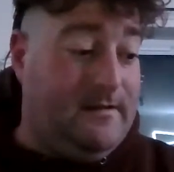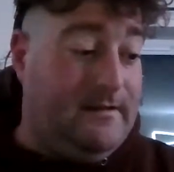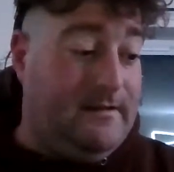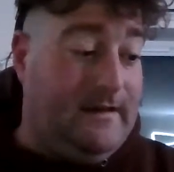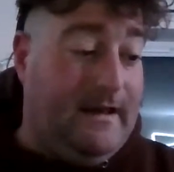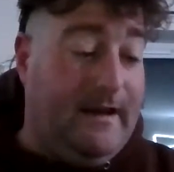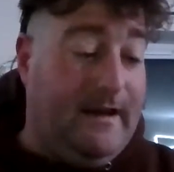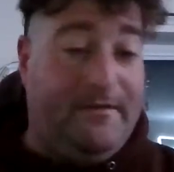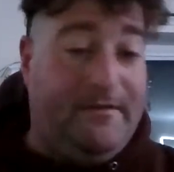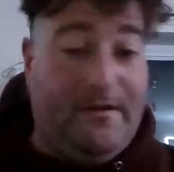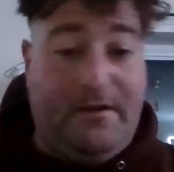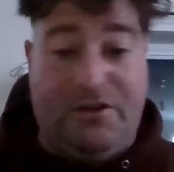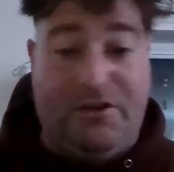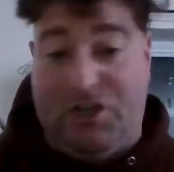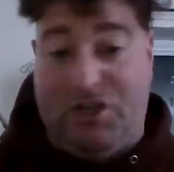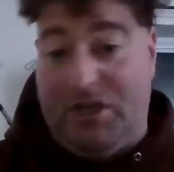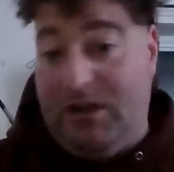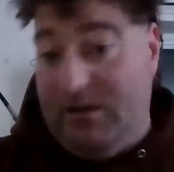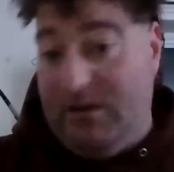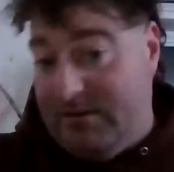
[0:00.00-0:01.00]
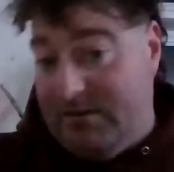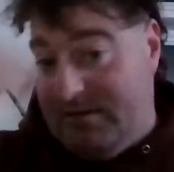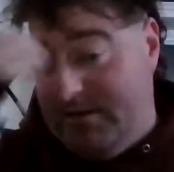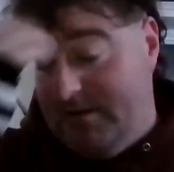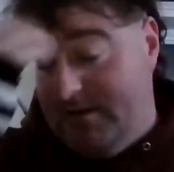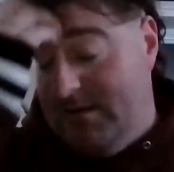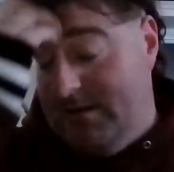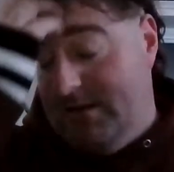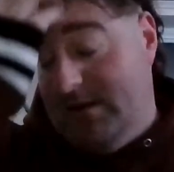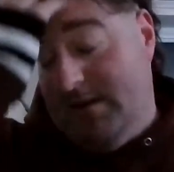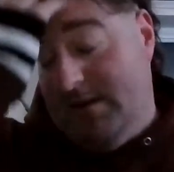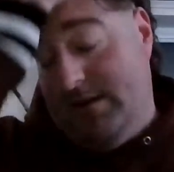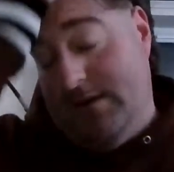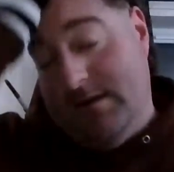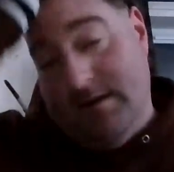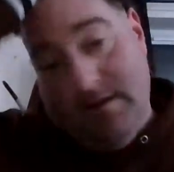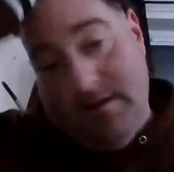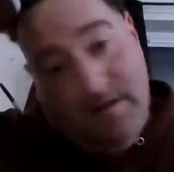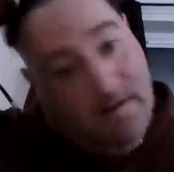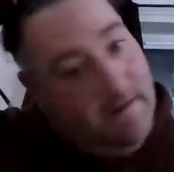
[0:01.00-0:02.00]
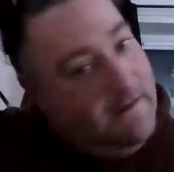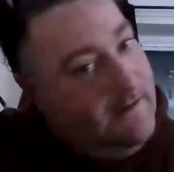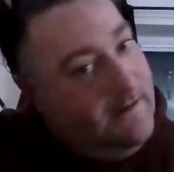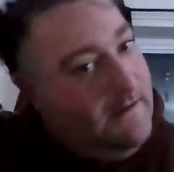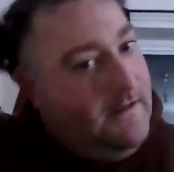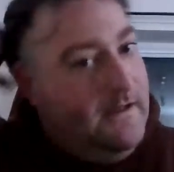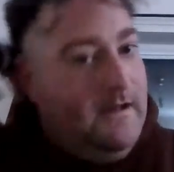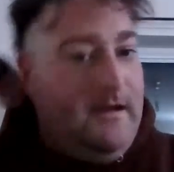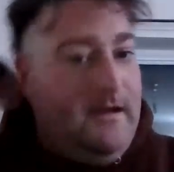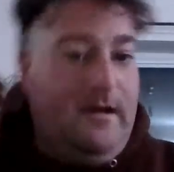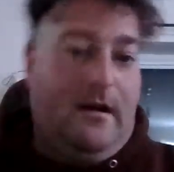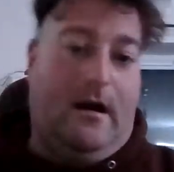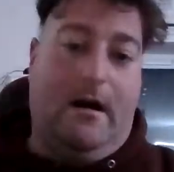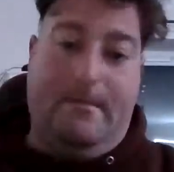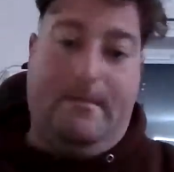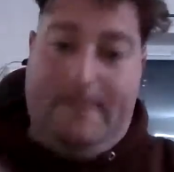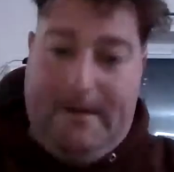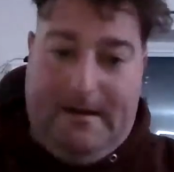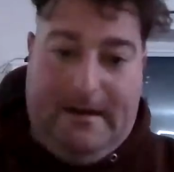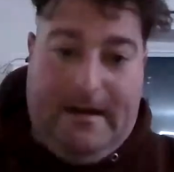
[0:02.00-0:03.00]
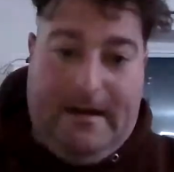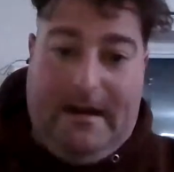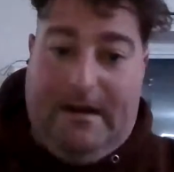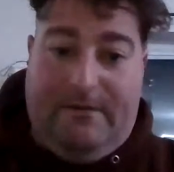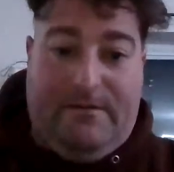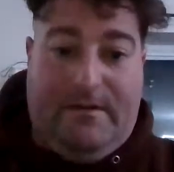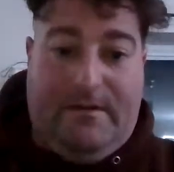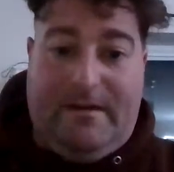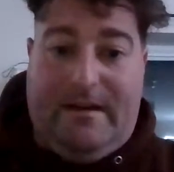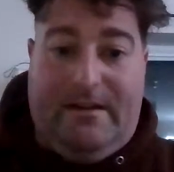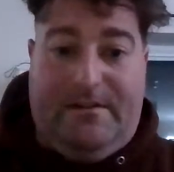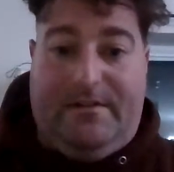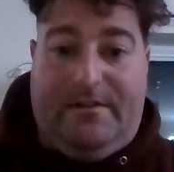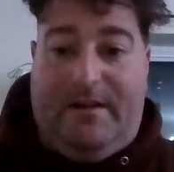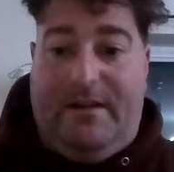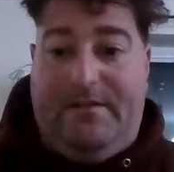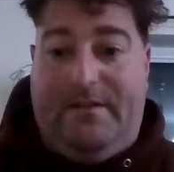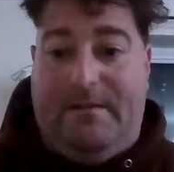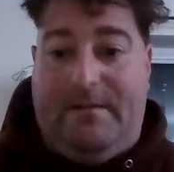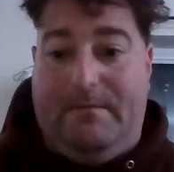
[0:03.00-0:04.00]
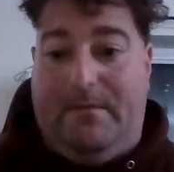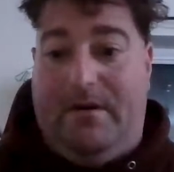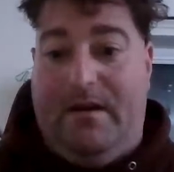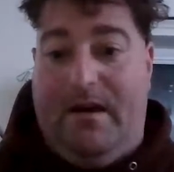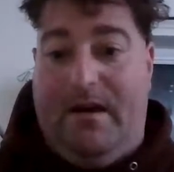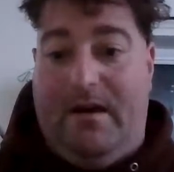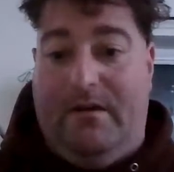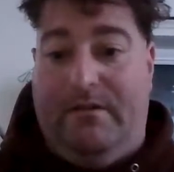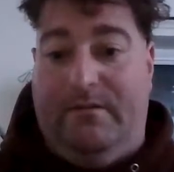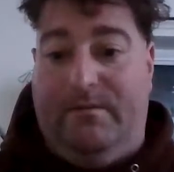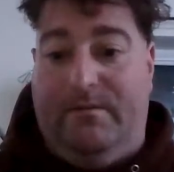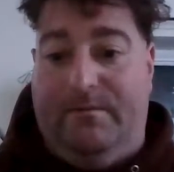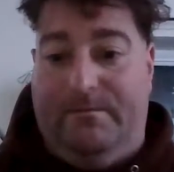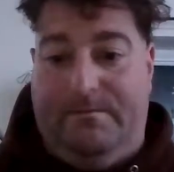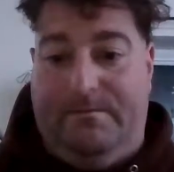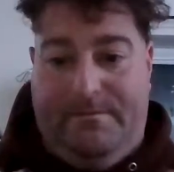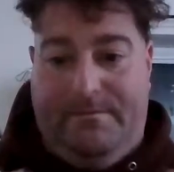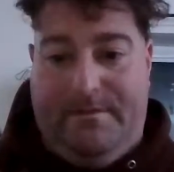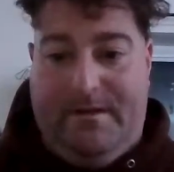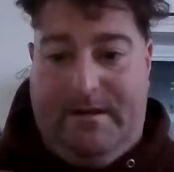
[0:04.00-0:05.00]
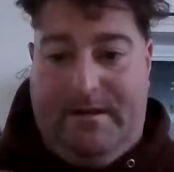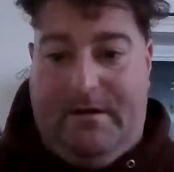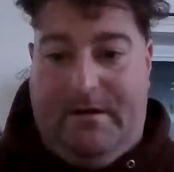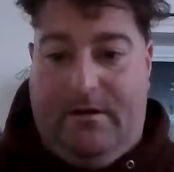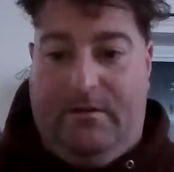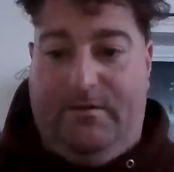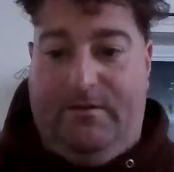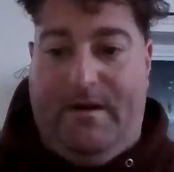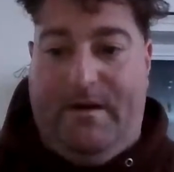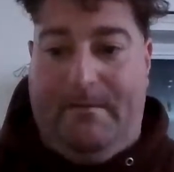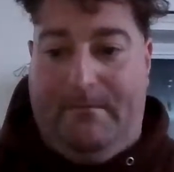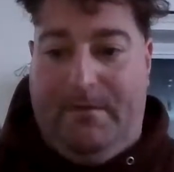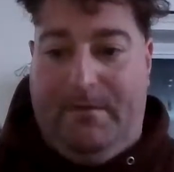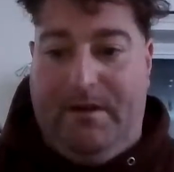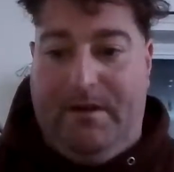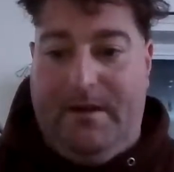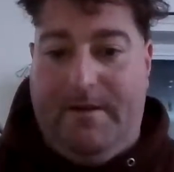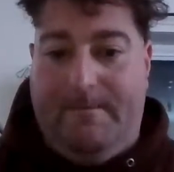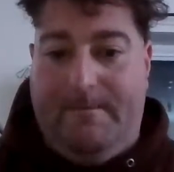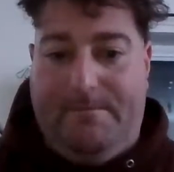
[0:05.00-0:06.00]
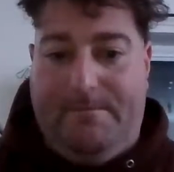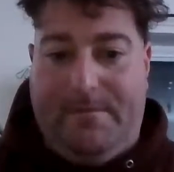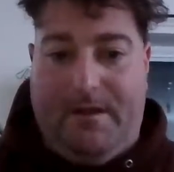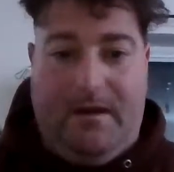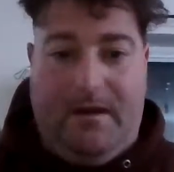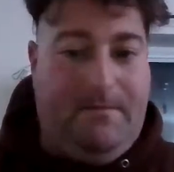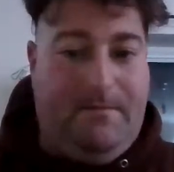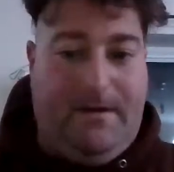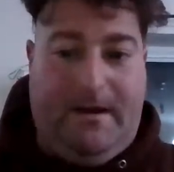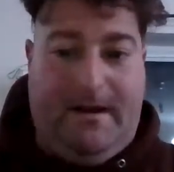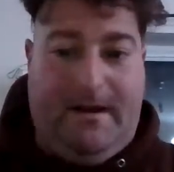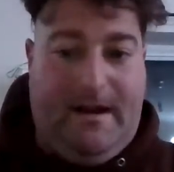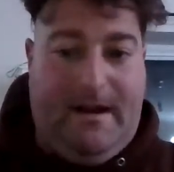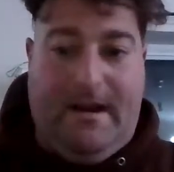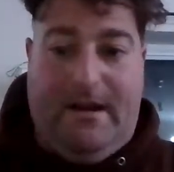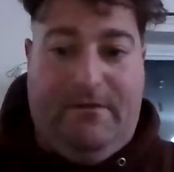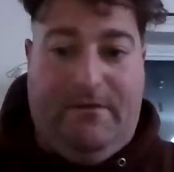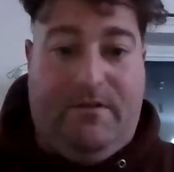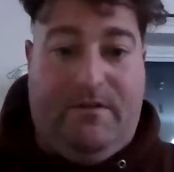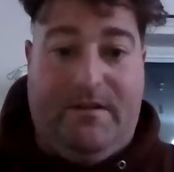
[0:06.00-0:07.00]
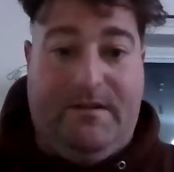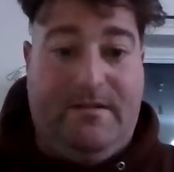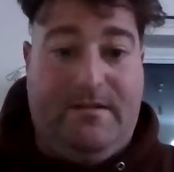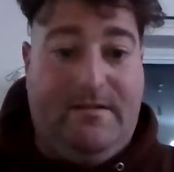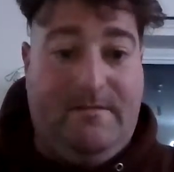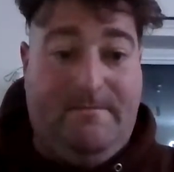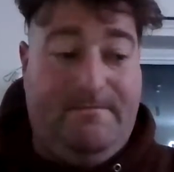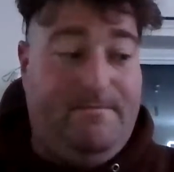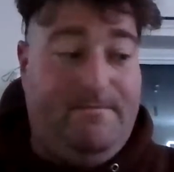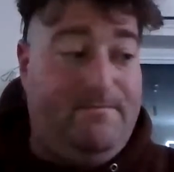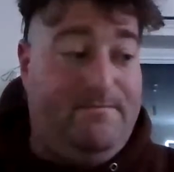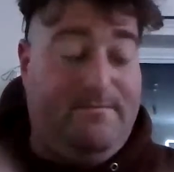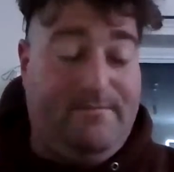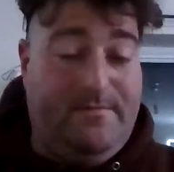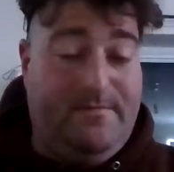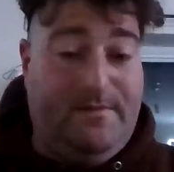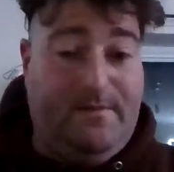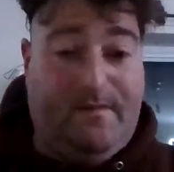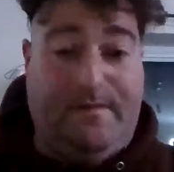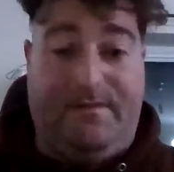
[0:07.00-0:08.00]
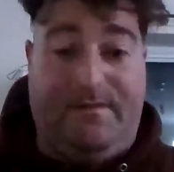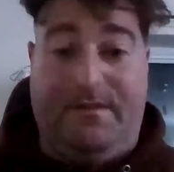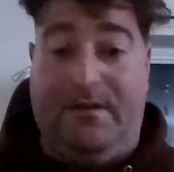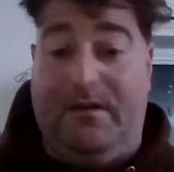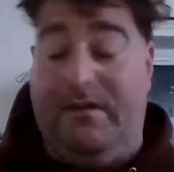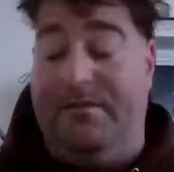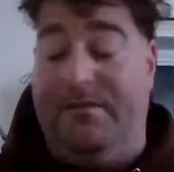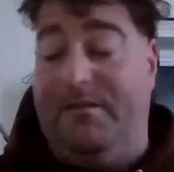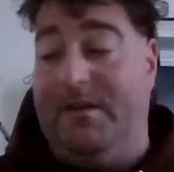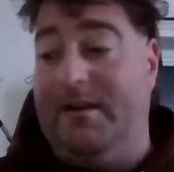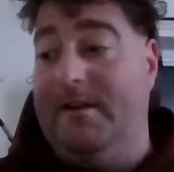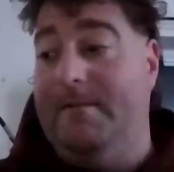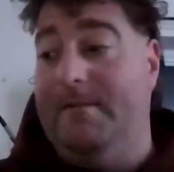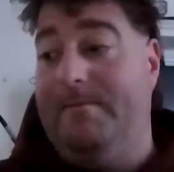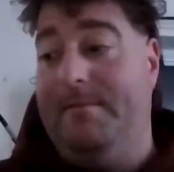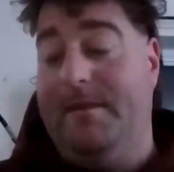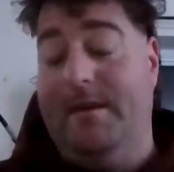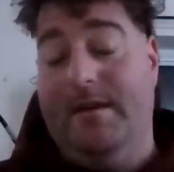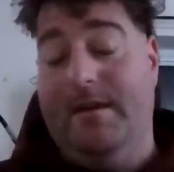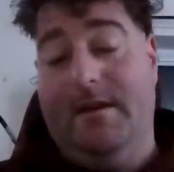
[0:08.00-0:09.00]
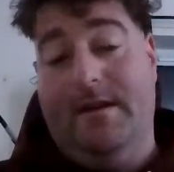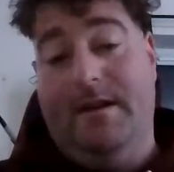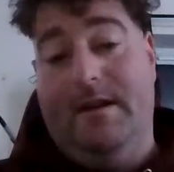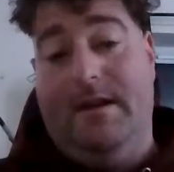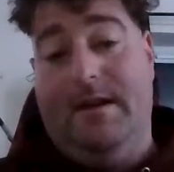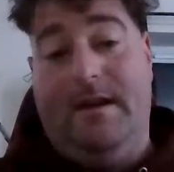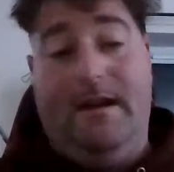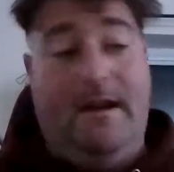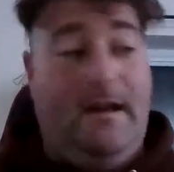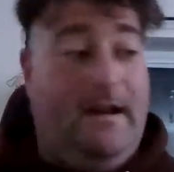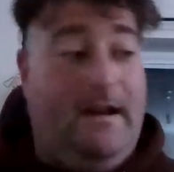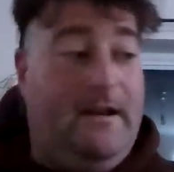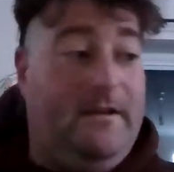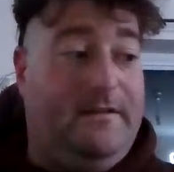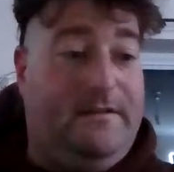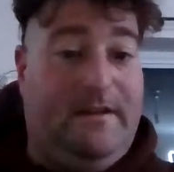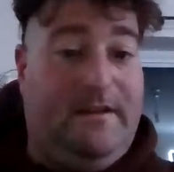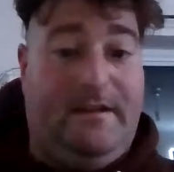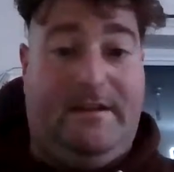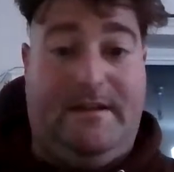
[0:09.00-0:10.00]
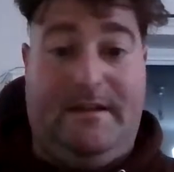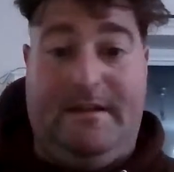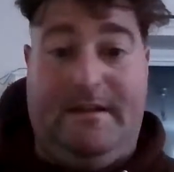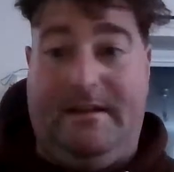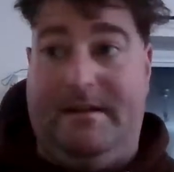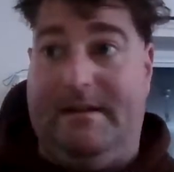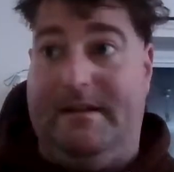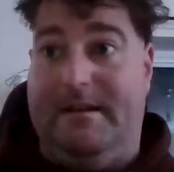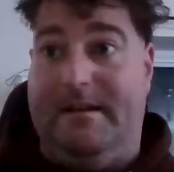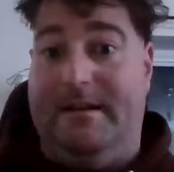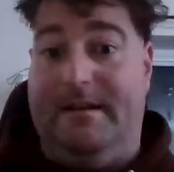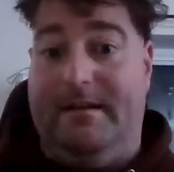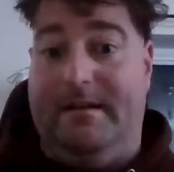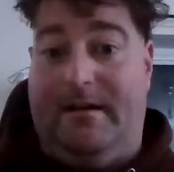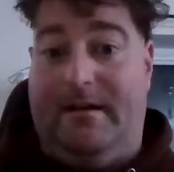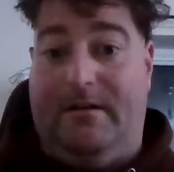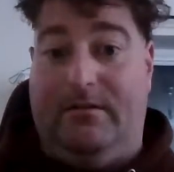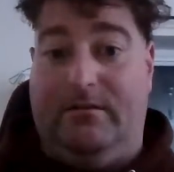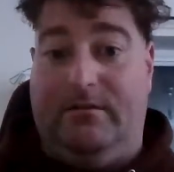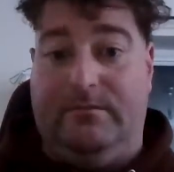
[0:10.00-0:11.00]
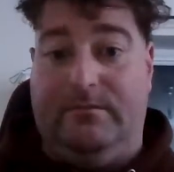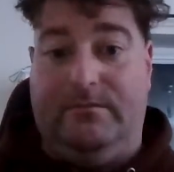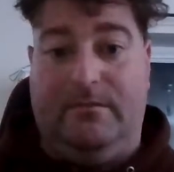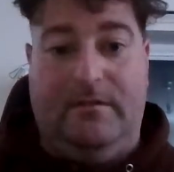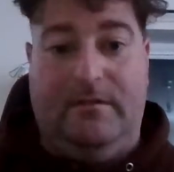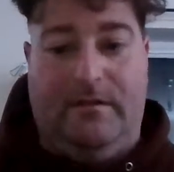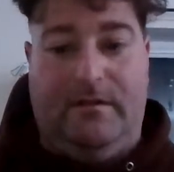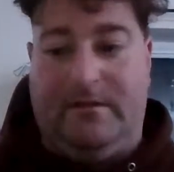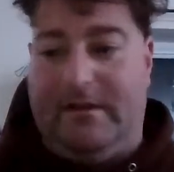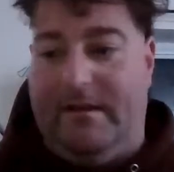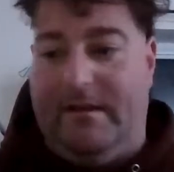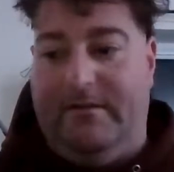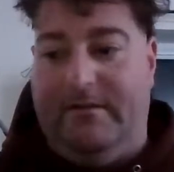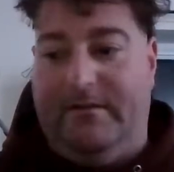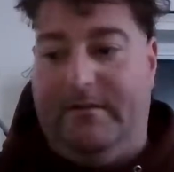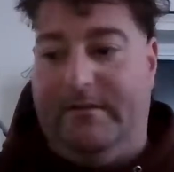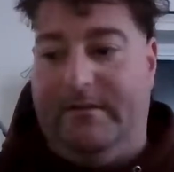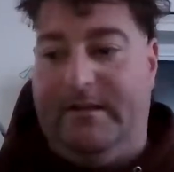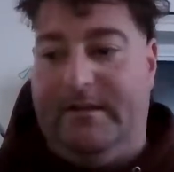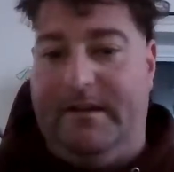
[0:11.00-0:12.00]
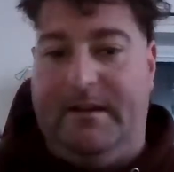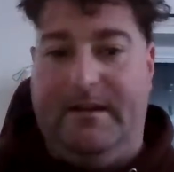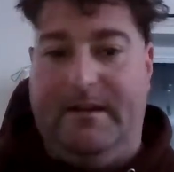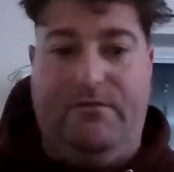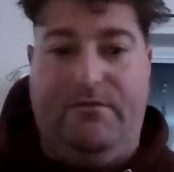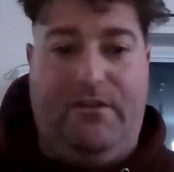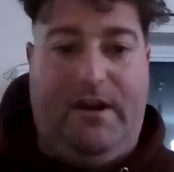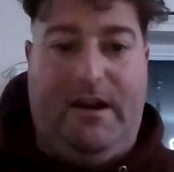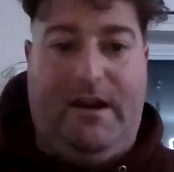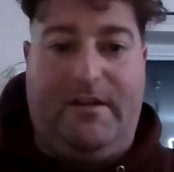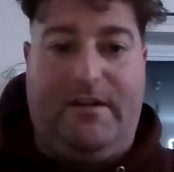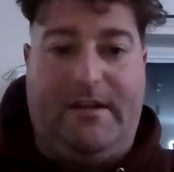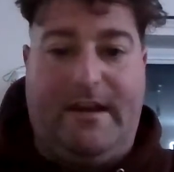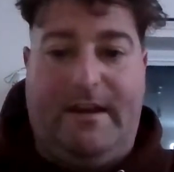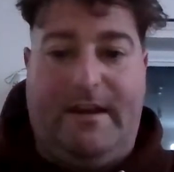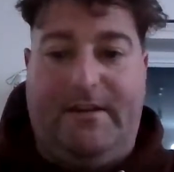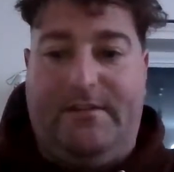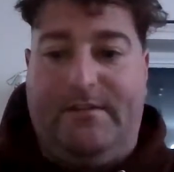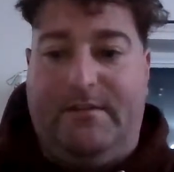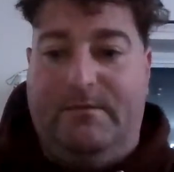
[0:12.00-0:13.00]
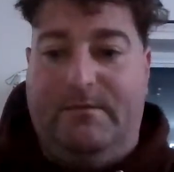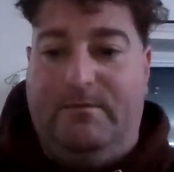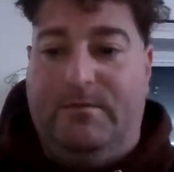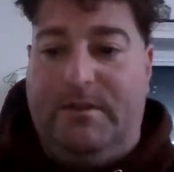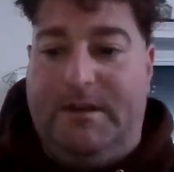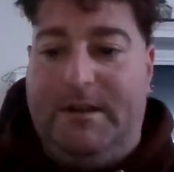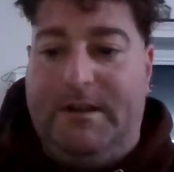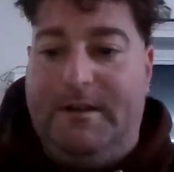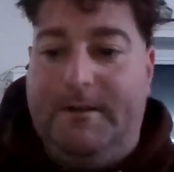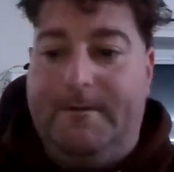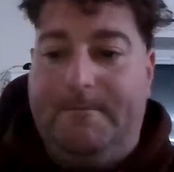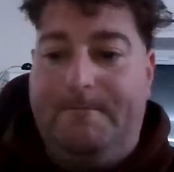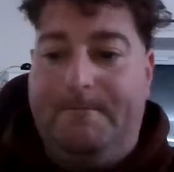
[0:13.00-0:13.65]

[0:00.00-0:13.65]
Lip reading: get over the shock. I'll be the only one that's left in my whole family. I'll be the only one surviving. And I said, and I'll go and relocate somewhere.